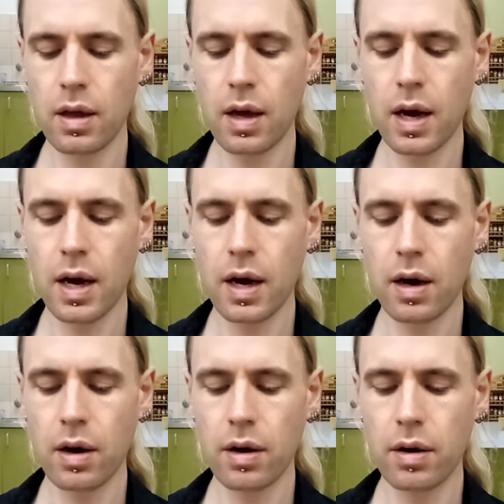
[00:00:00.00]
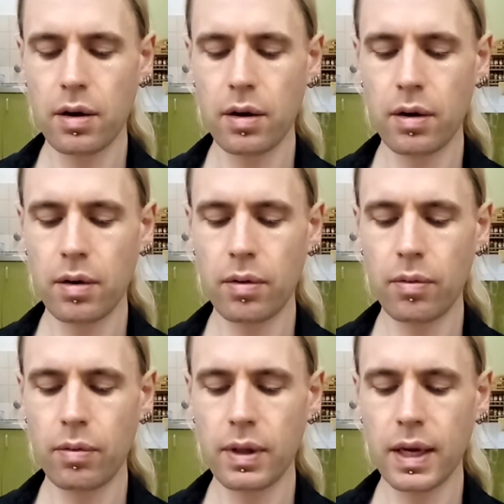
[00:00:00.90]
are
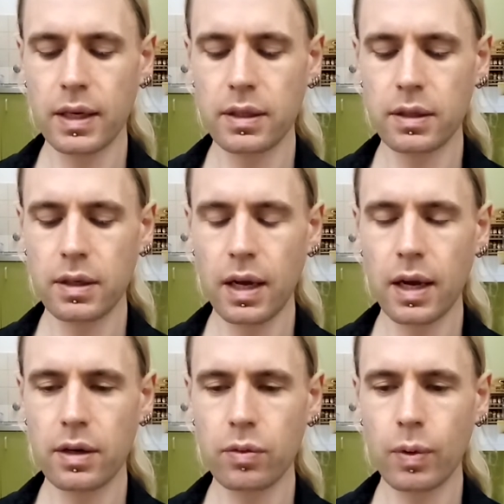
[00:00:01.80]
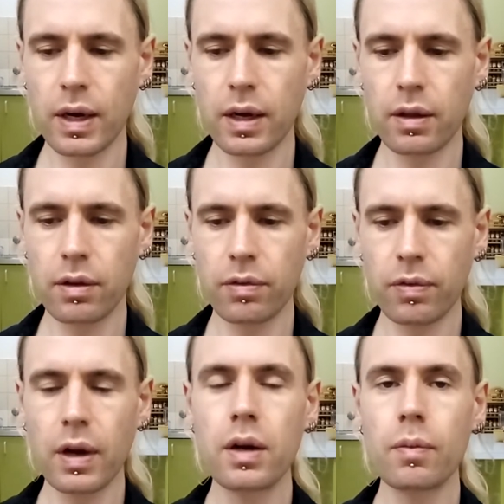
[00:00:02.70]
related, and where the
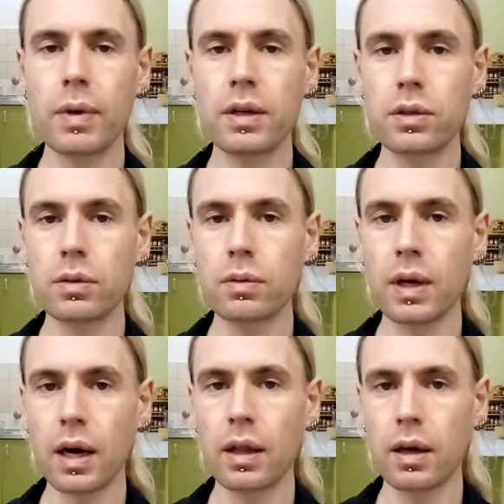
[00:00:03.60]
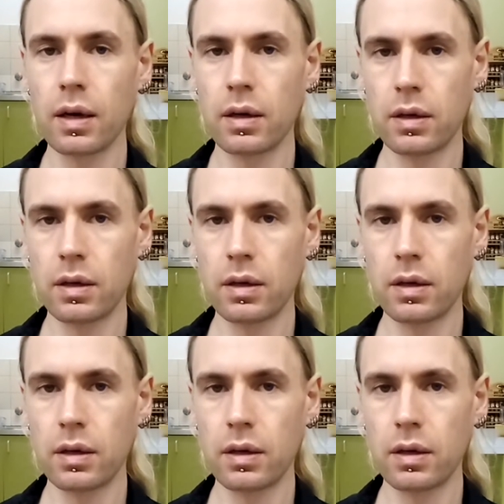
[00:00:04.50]
fundamental color,